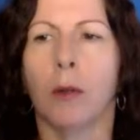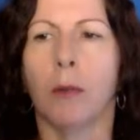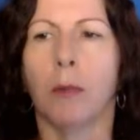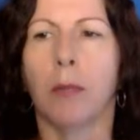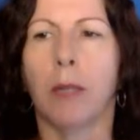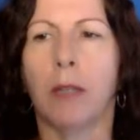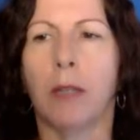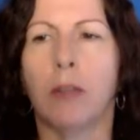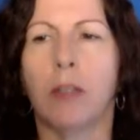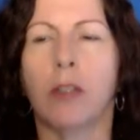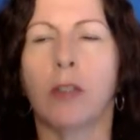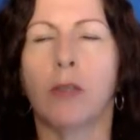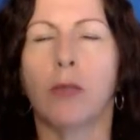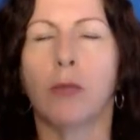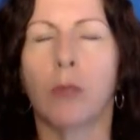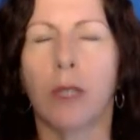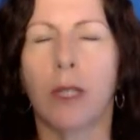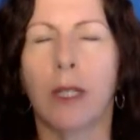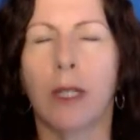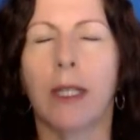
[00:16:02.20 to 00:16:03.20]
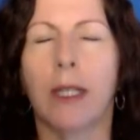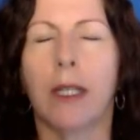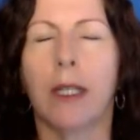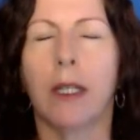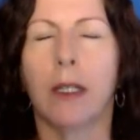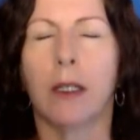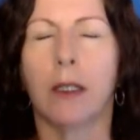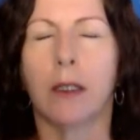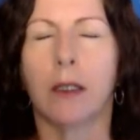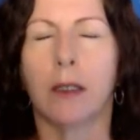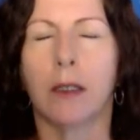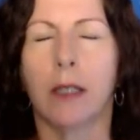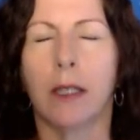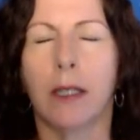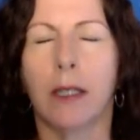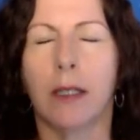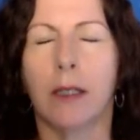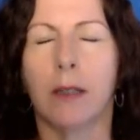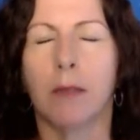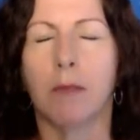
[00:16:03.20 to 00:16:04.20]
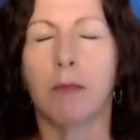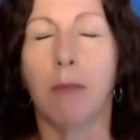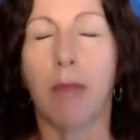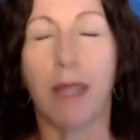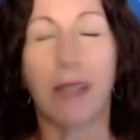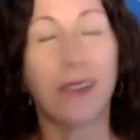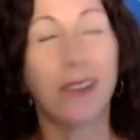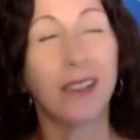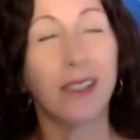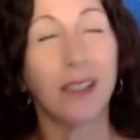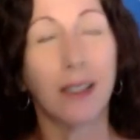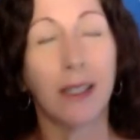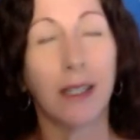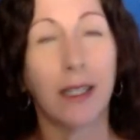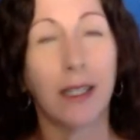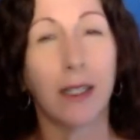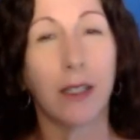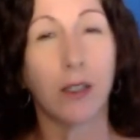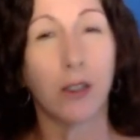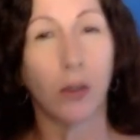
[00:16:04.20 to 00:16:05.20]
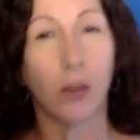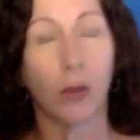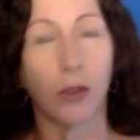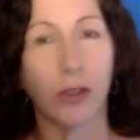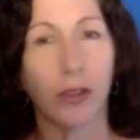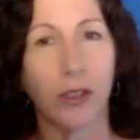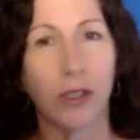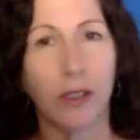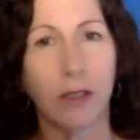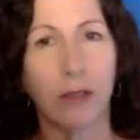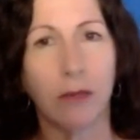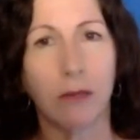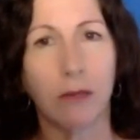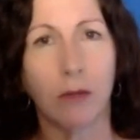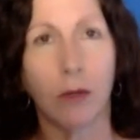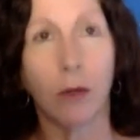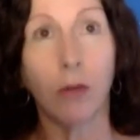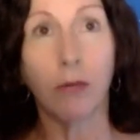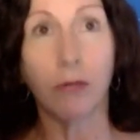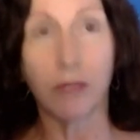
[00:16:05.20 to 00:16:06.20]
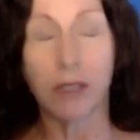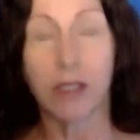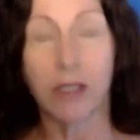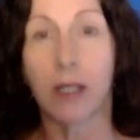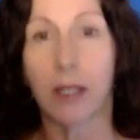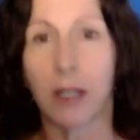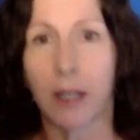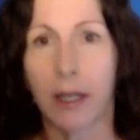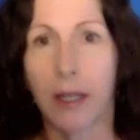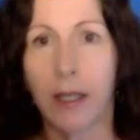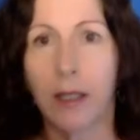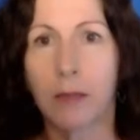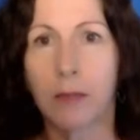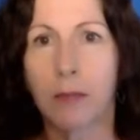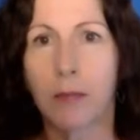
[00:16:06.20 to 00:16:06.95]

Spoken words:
been just really mentally exhausted or physically?